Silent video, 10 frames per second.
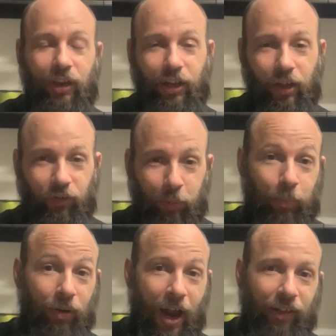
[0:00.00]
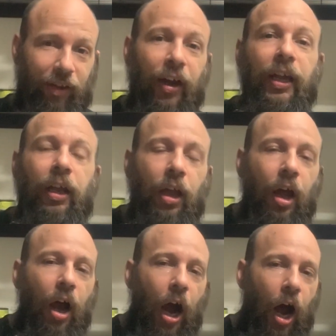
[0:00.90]
it's proprietary.
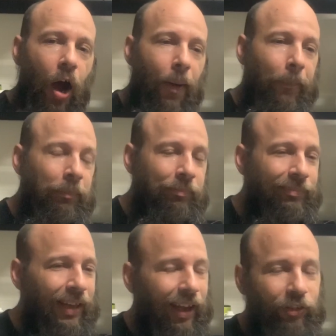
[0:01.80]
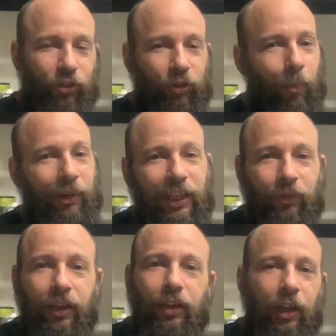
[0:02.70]
I just don't believe
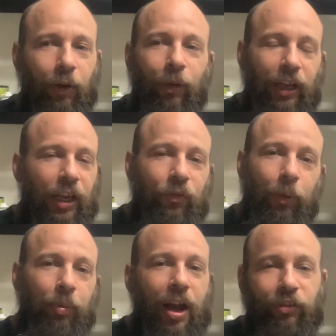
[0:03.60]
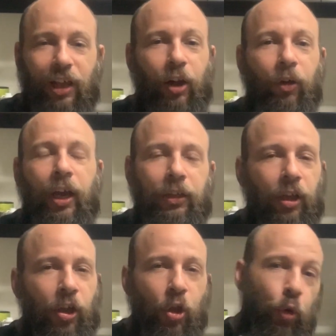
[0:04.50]
in it. Like, really, if your product's that great,
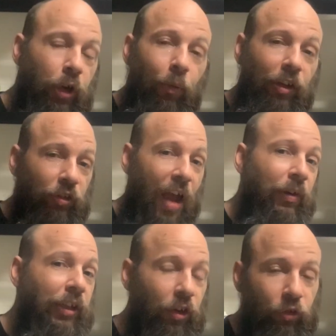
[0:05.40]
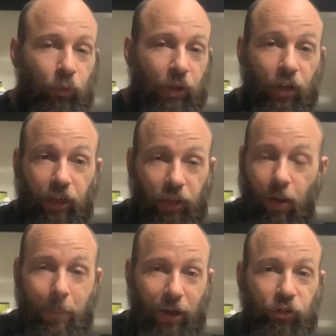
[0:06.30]
you can release everything that
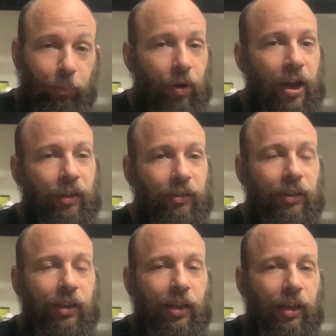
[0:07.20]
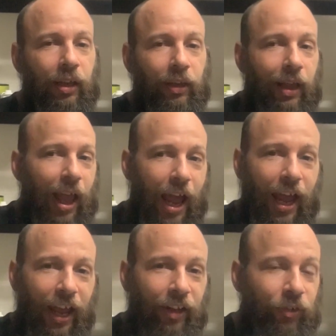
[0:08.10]
about your product,
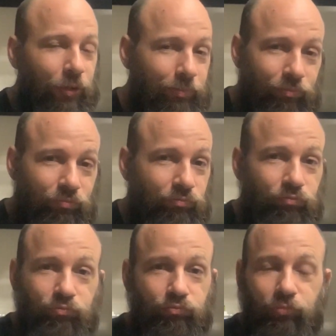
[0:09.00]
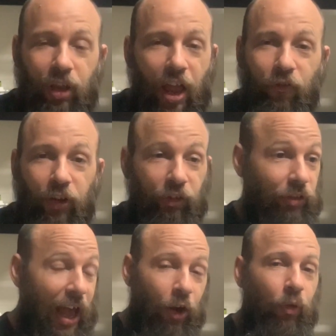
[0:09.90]
and if it's
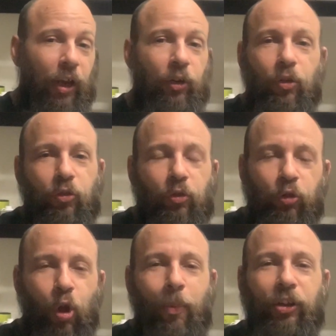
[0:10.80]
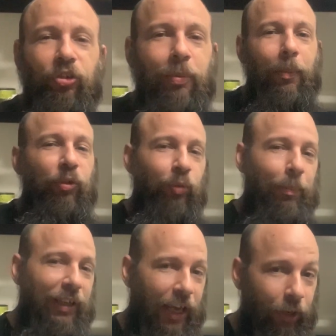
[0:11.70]
that great, nobody should to
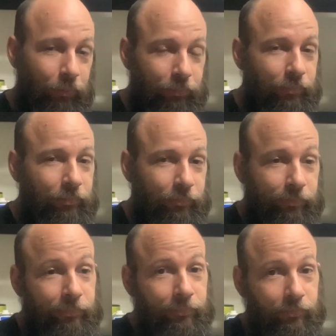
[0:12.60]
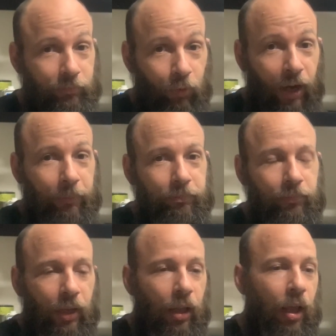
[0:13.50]
replicate it. Right?
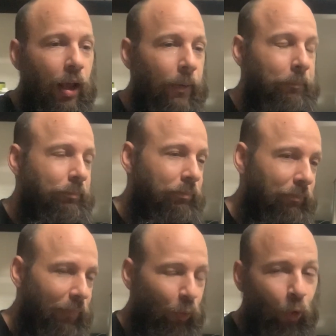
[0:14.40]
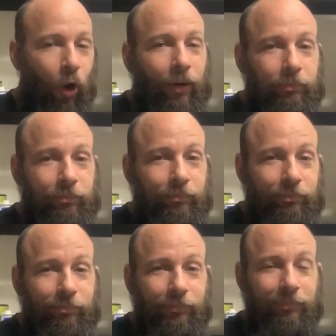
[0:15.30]
Wrong.
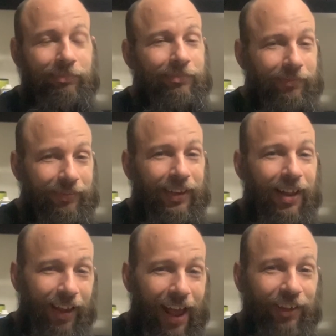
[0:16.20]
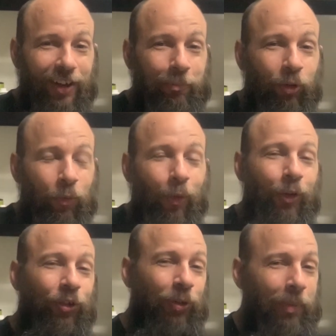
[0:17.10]
As I've proven with
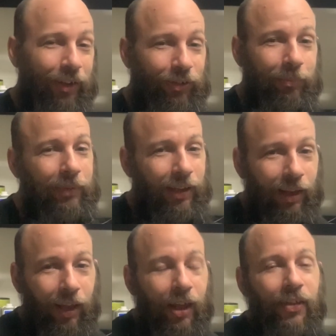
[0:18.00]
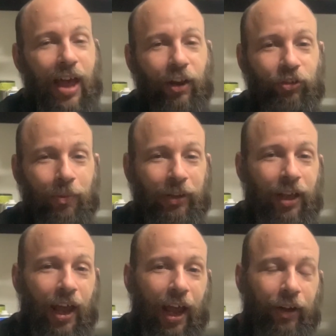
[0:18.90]
Crystal Mess. That is something
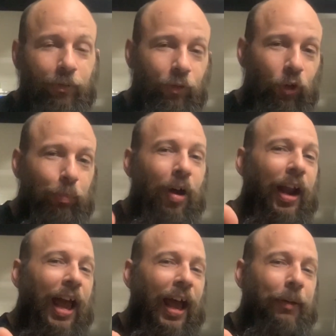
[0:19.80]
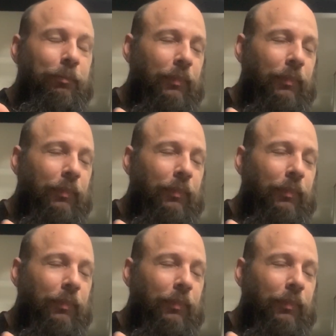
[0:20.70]
that DuPont had.